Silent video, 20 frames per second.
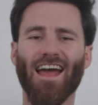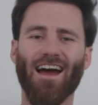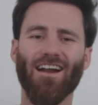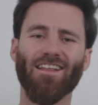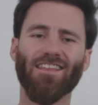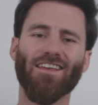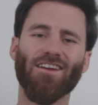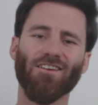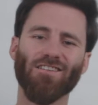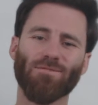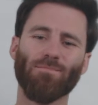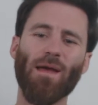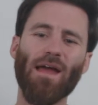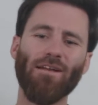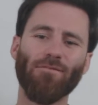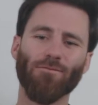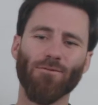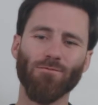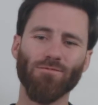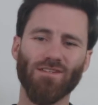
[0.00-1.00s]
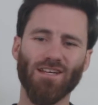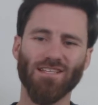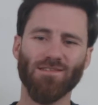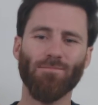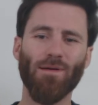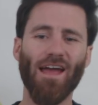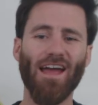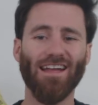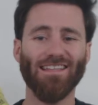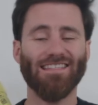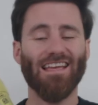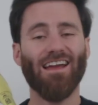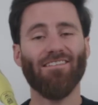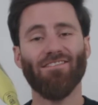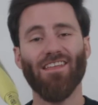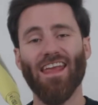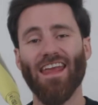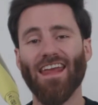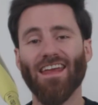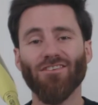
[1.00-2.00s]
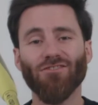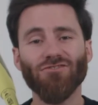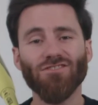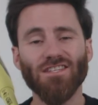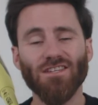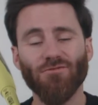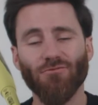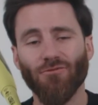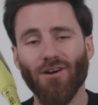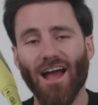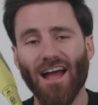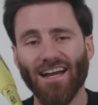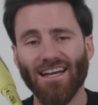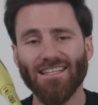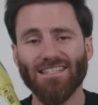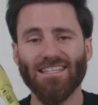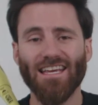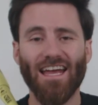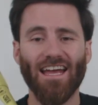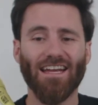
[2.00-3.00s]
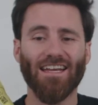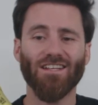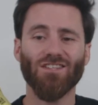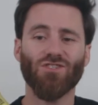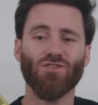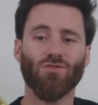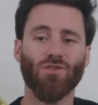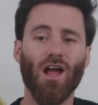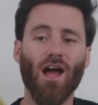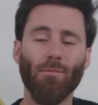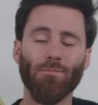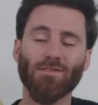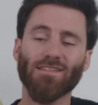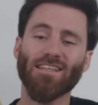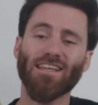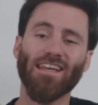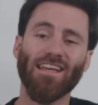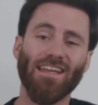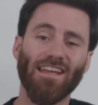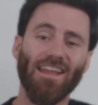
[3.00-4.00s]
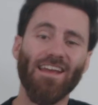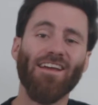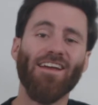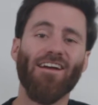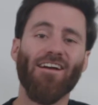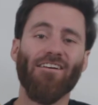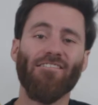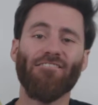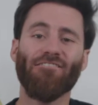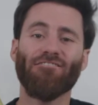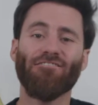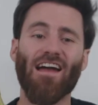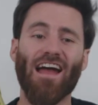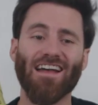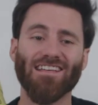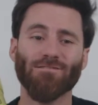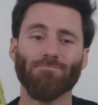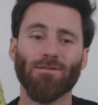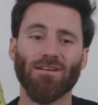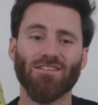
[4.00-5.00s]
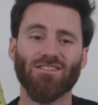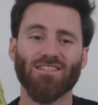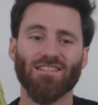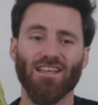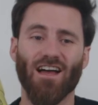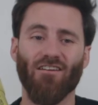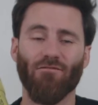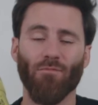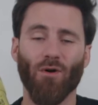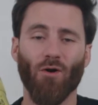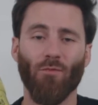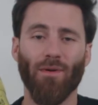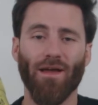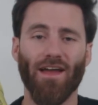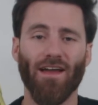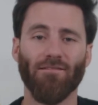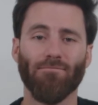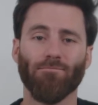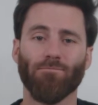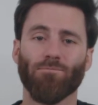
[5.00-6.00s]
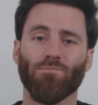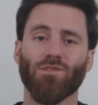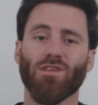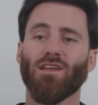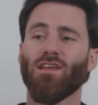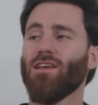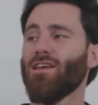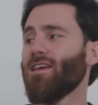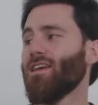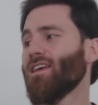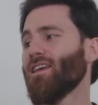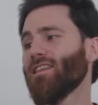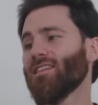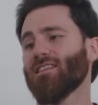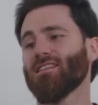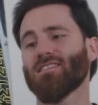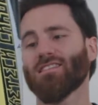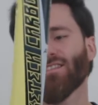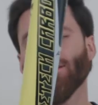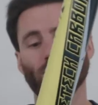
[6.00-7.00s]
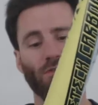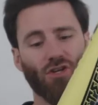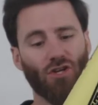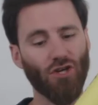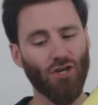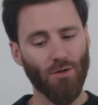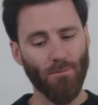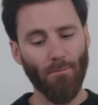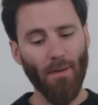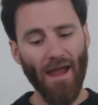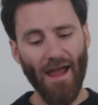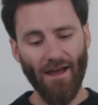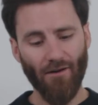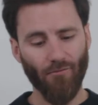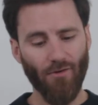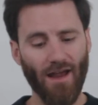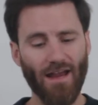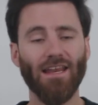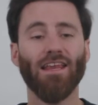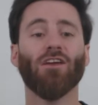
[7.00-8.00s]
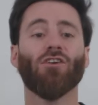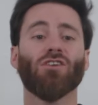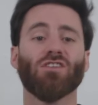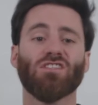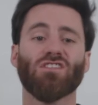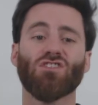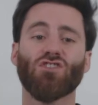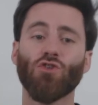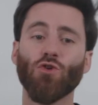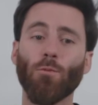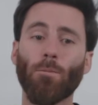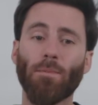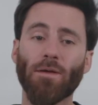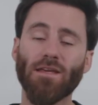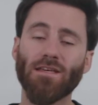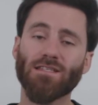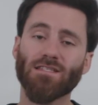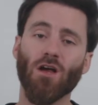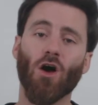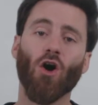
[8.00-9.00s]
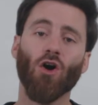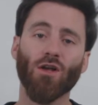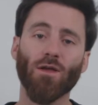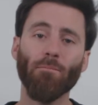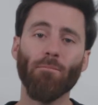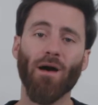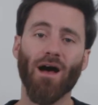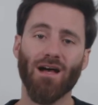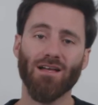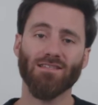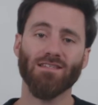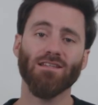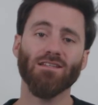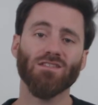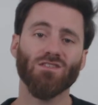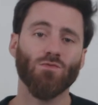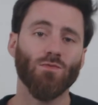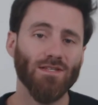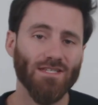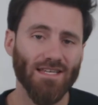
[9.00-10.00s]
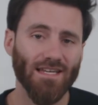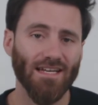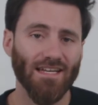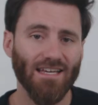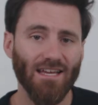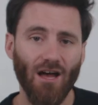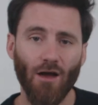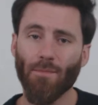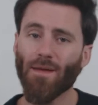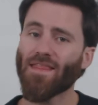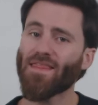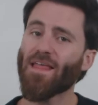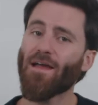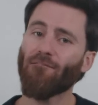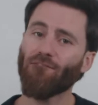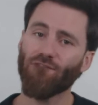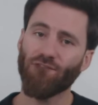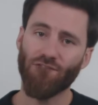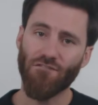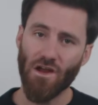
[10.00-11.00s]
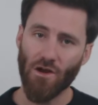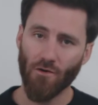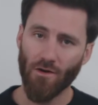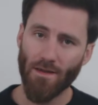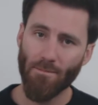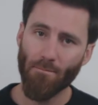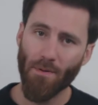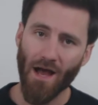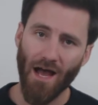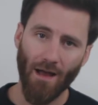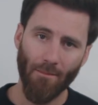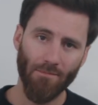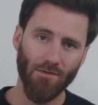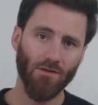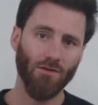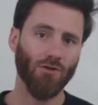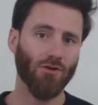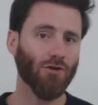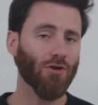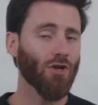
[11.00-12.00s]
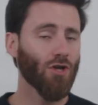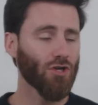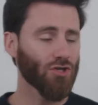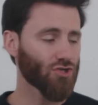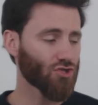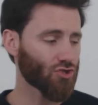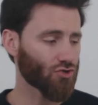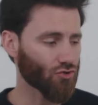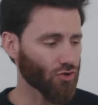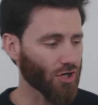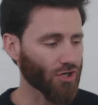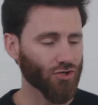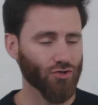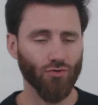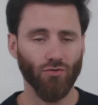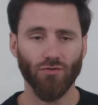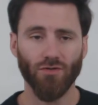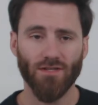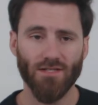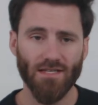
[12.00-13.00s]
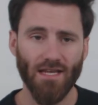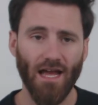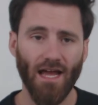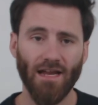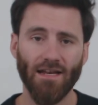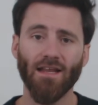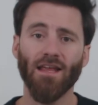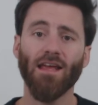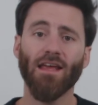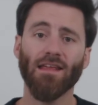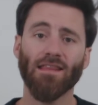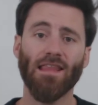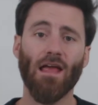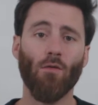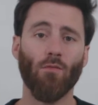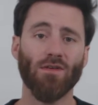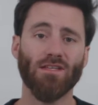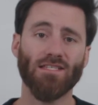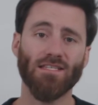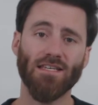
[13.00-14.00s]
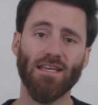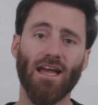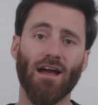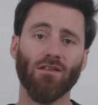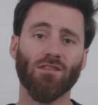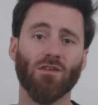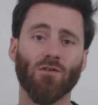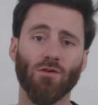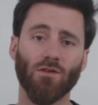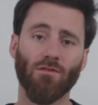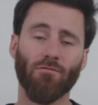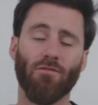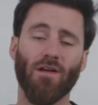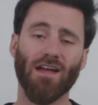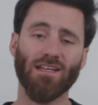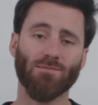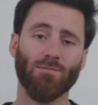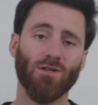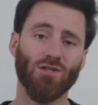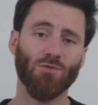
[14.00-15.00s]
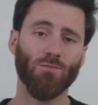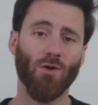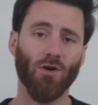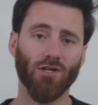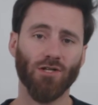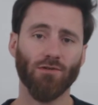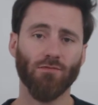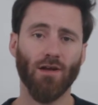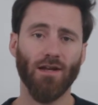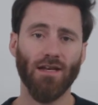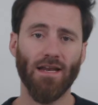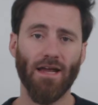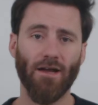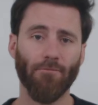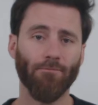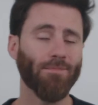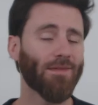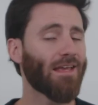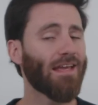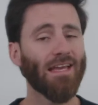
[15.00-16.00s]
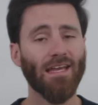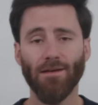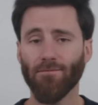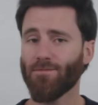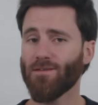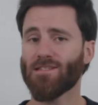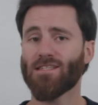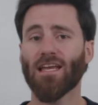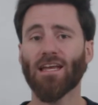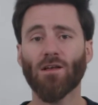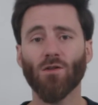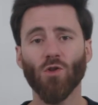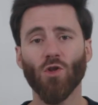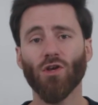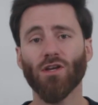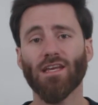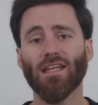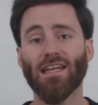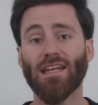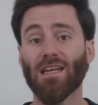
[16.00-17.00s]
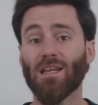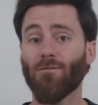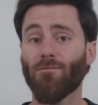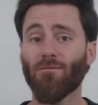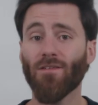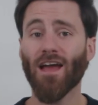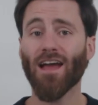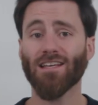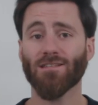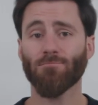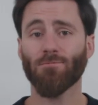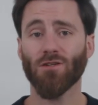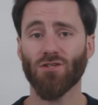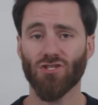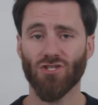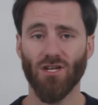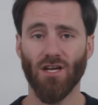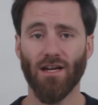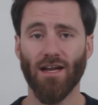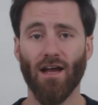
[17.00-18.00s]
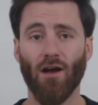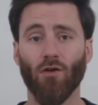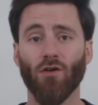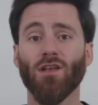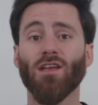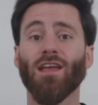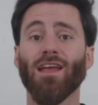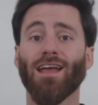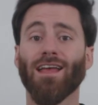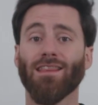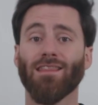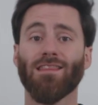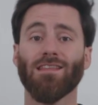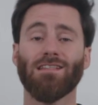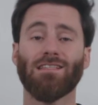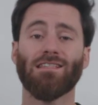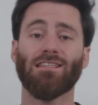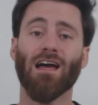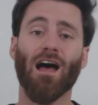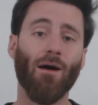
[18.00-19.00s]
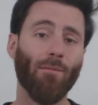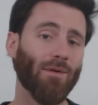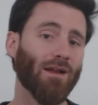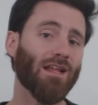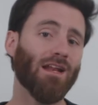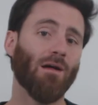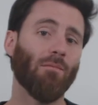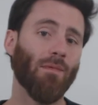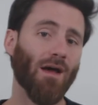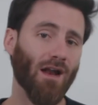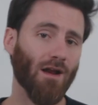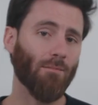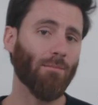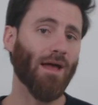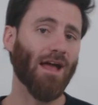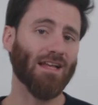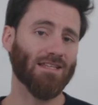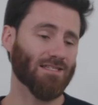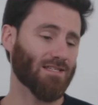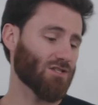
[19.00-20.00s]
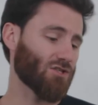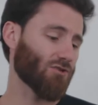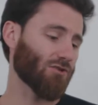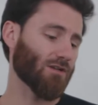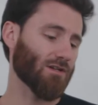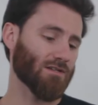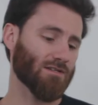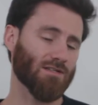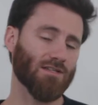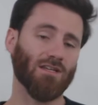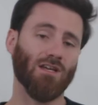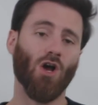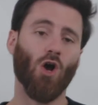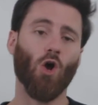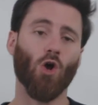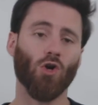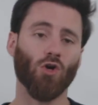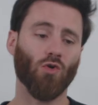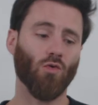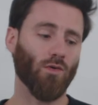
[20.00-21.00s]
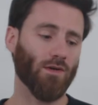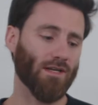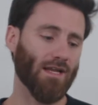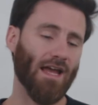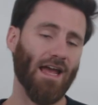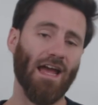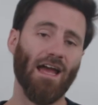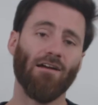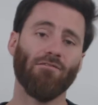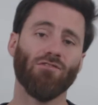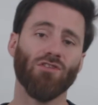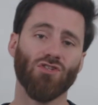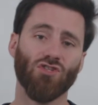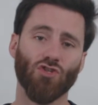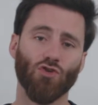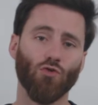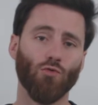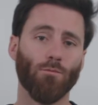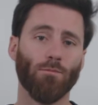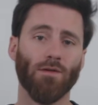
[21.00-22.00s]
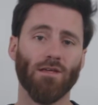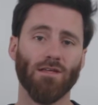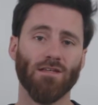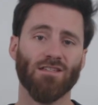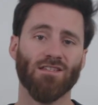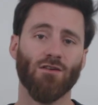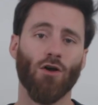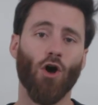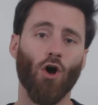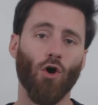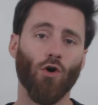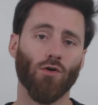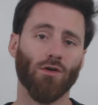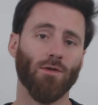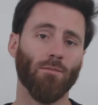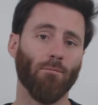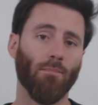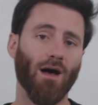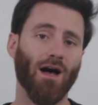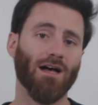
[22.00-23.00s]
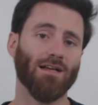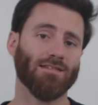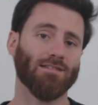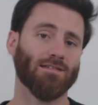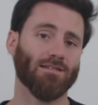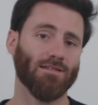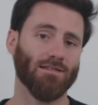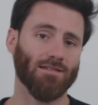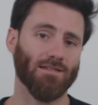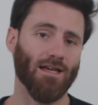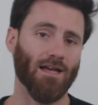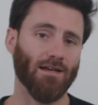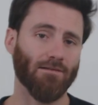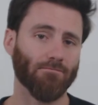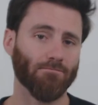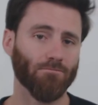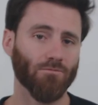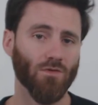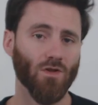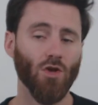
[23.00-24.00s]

Howdy there, it's Ben from Just Bats. I have the Anderson RockeTech Drop 10 Fast Pitch Softball Bat. This is a good bat right here. It's two-piece, all composite, so it's gonna come in that very popular structural design that we see out there on the fast pitch market right now. If you take a look in any fast pitch dugout, the dominant amount of bats that you're gonna see are going to have the two-piece, all composite design.